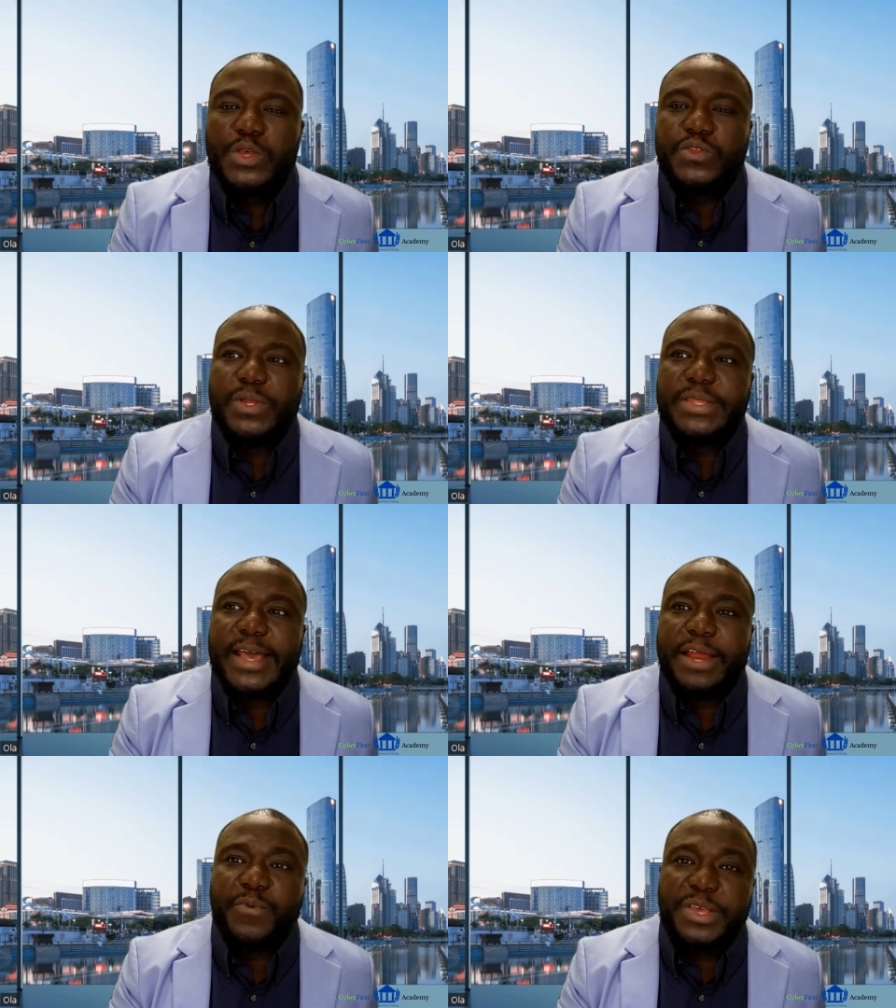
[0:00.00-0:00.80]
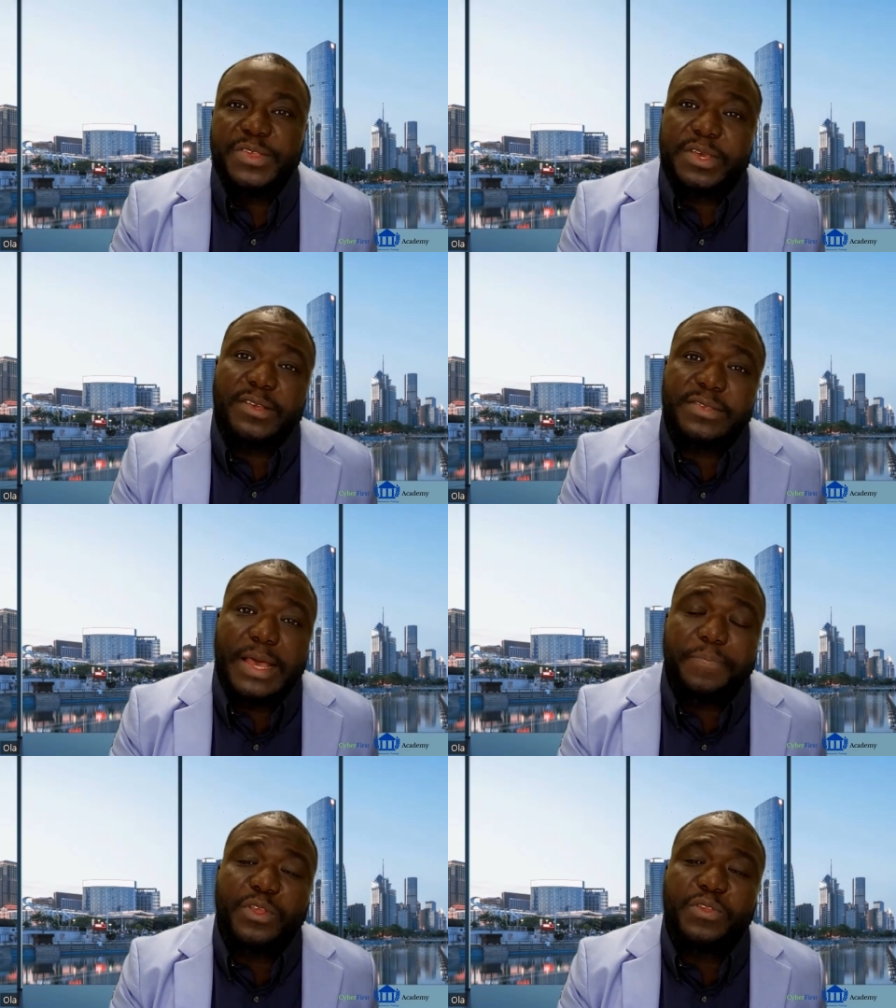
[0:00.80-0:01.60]
So, in that risk
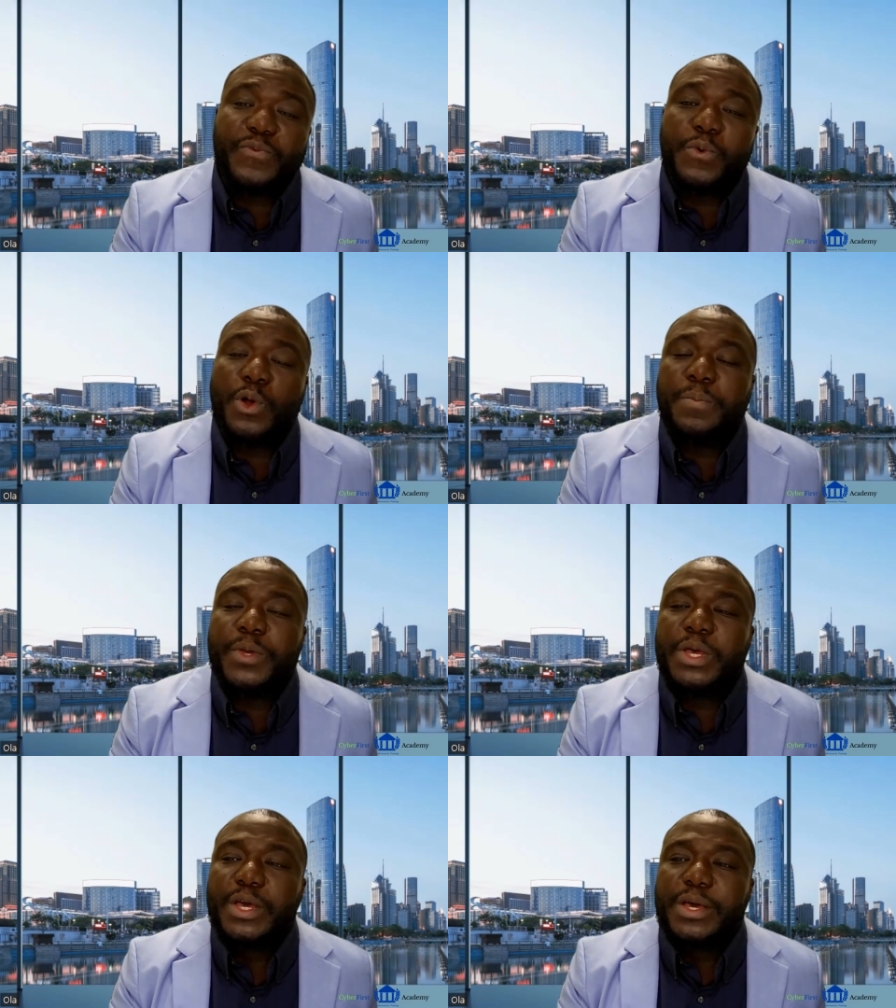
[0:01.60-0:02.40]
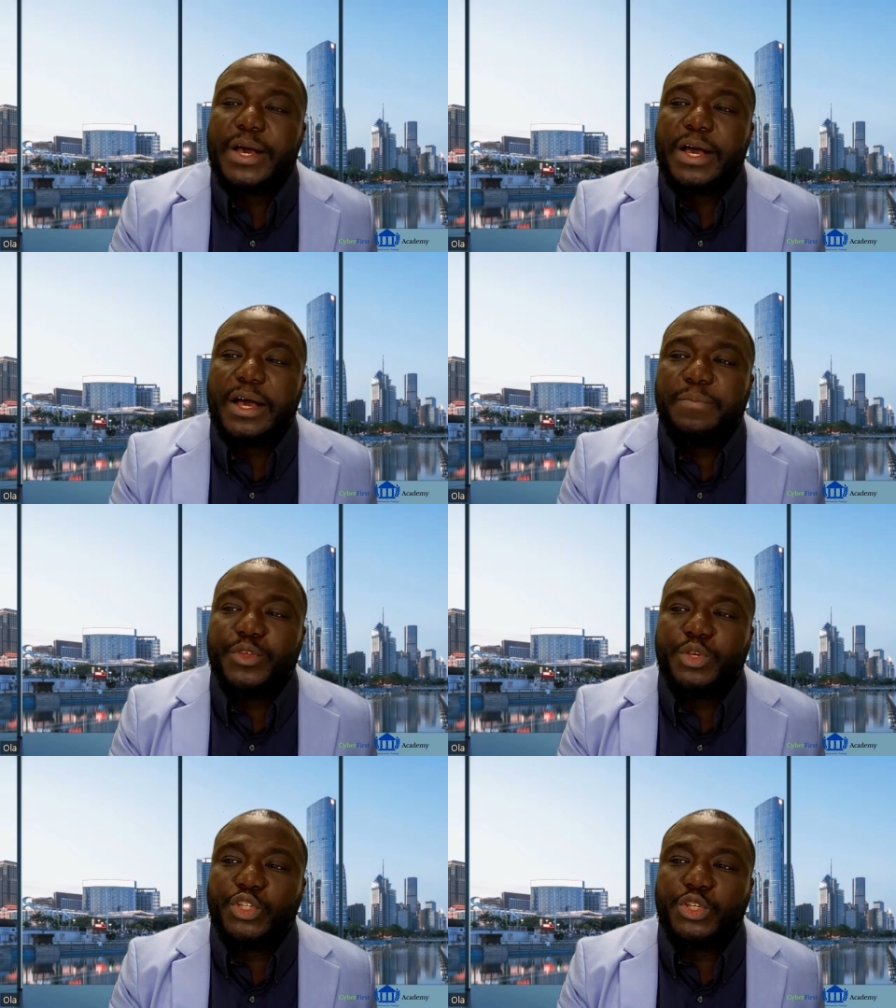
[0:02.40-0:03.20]
acceptance form, um,
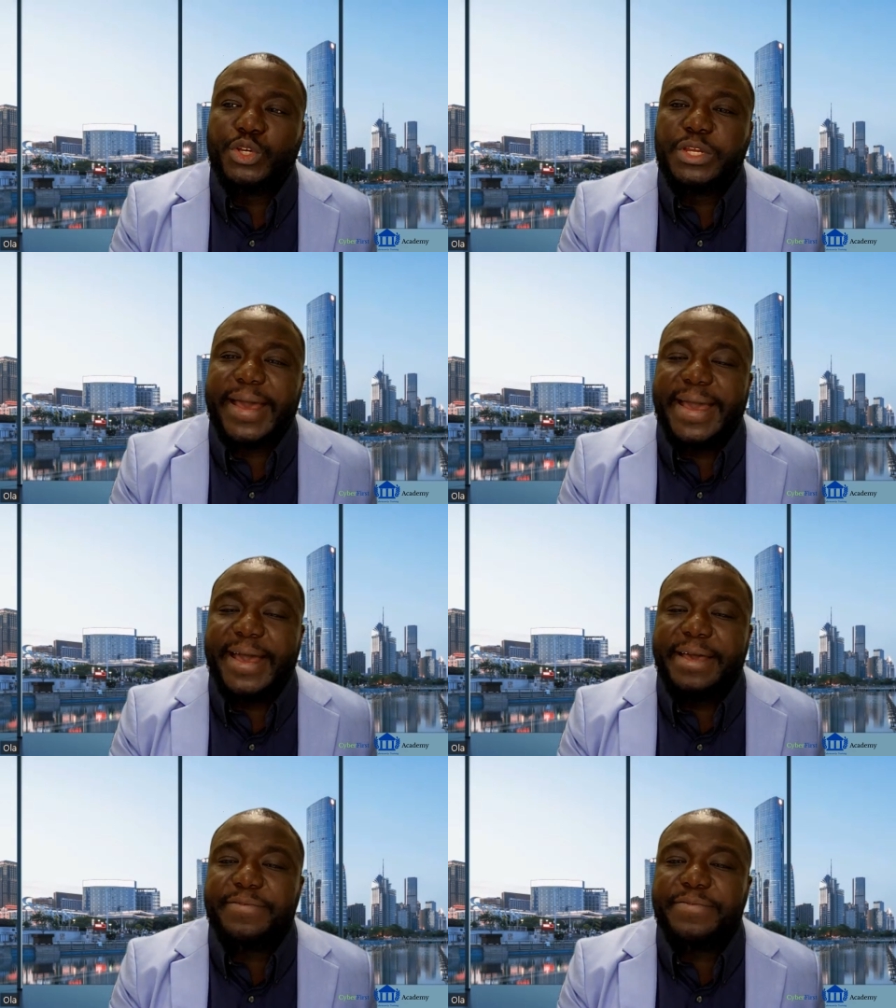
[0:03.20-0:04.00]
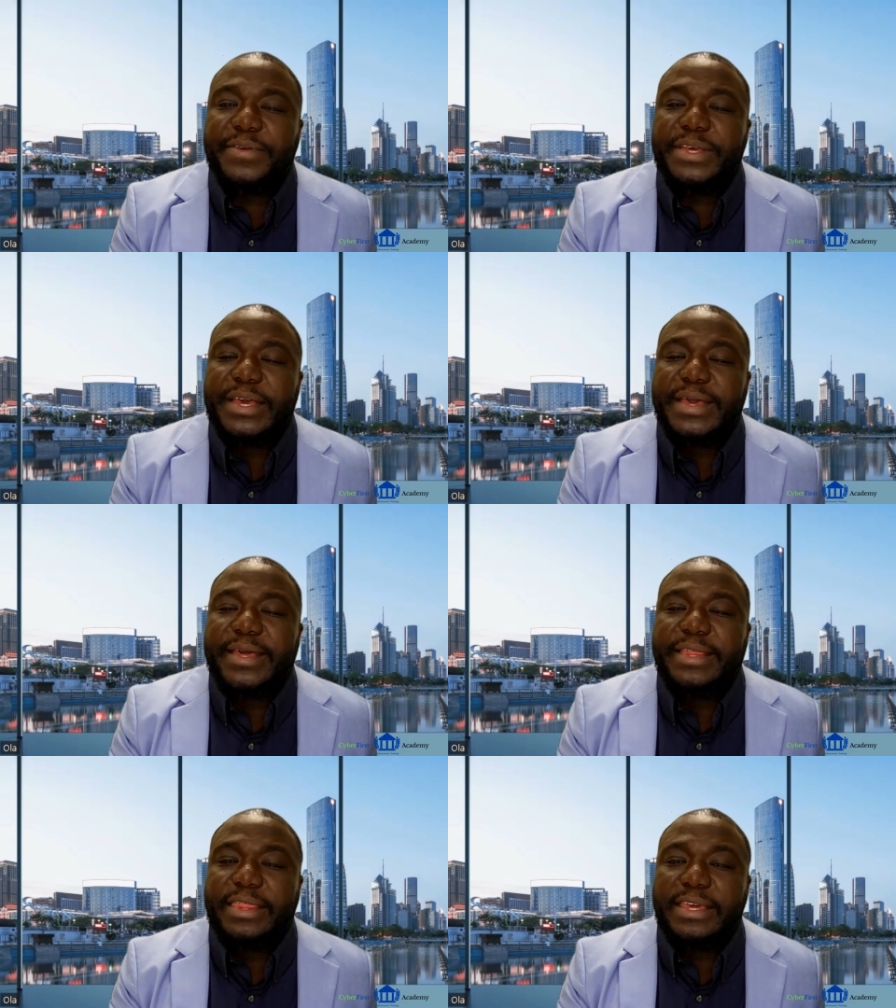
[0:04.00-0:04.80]
you should have
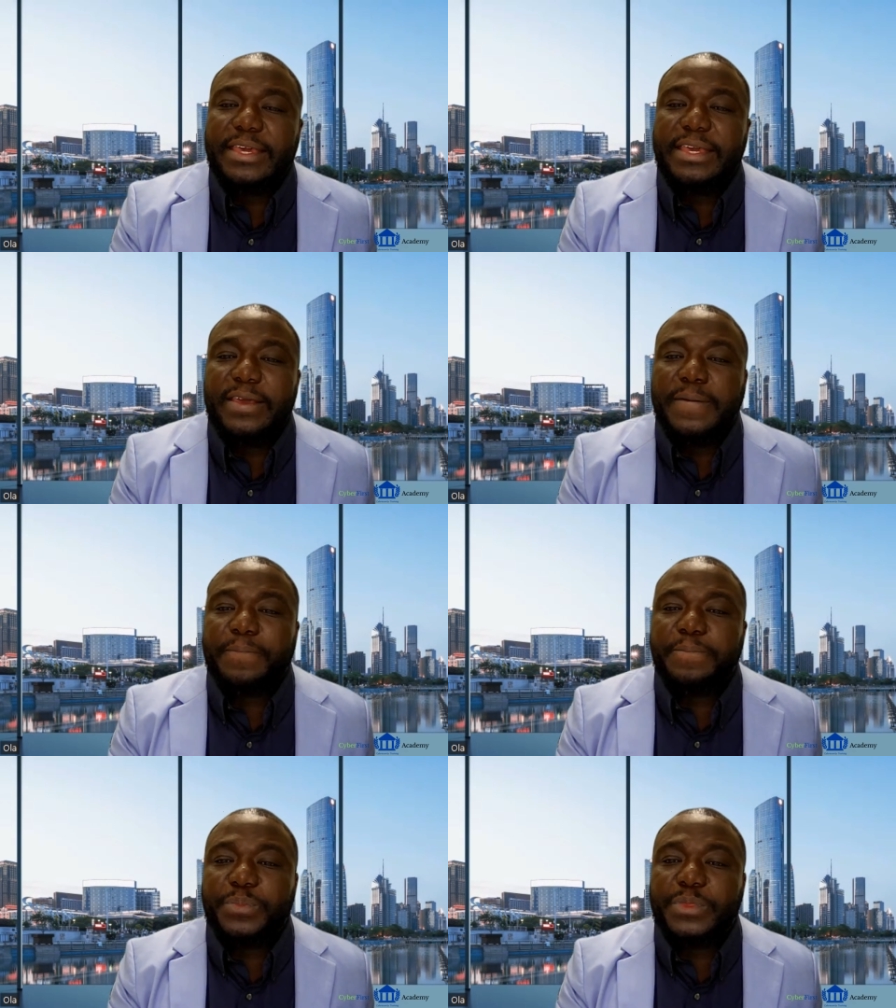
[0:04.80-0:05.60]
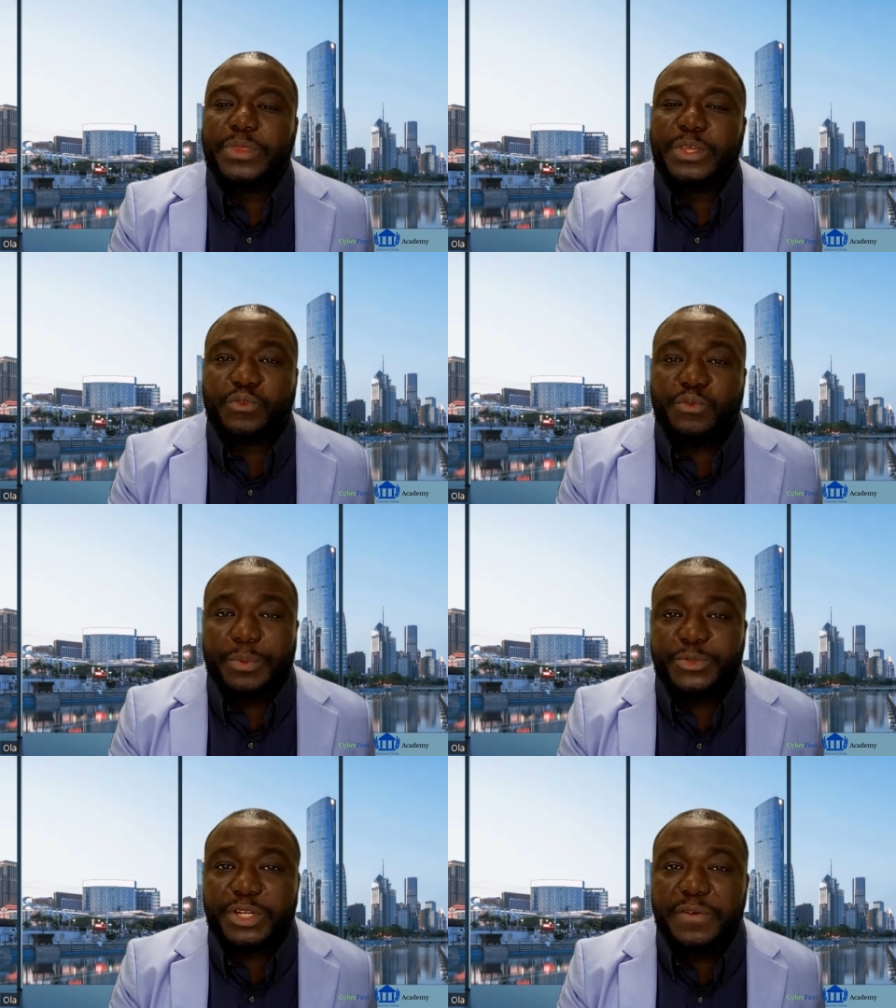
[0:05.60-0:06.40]
the
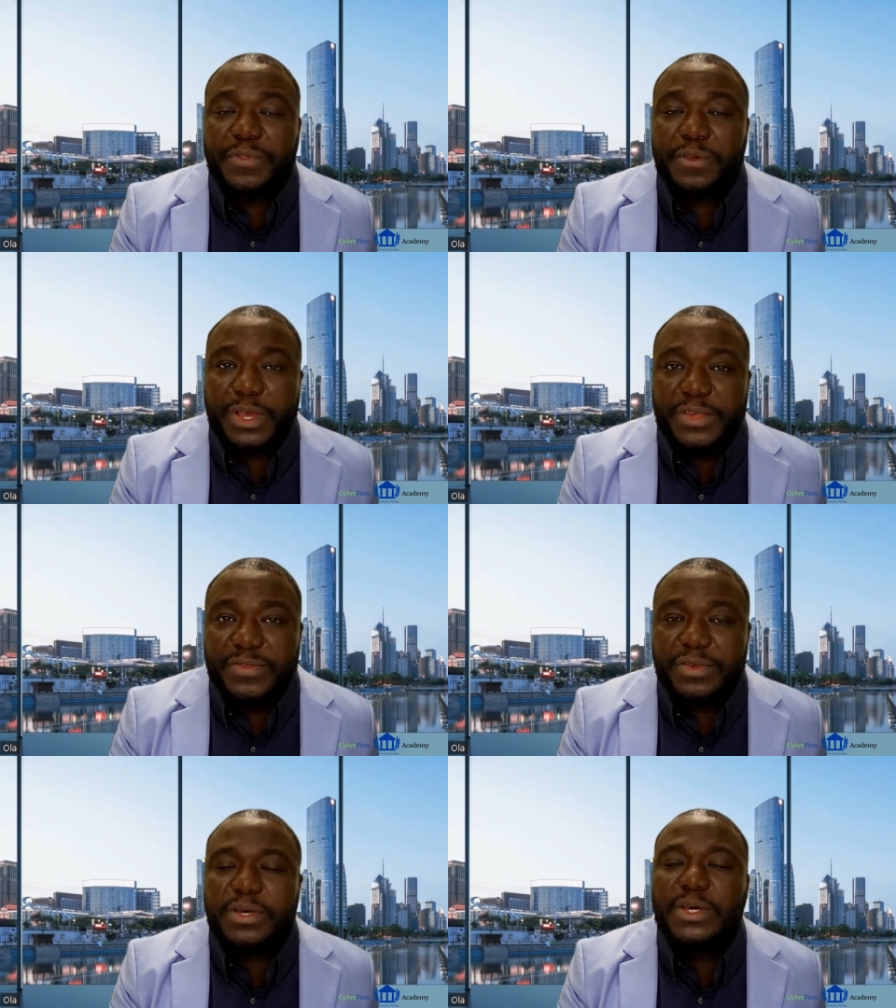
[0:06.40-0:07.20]
description of the risk,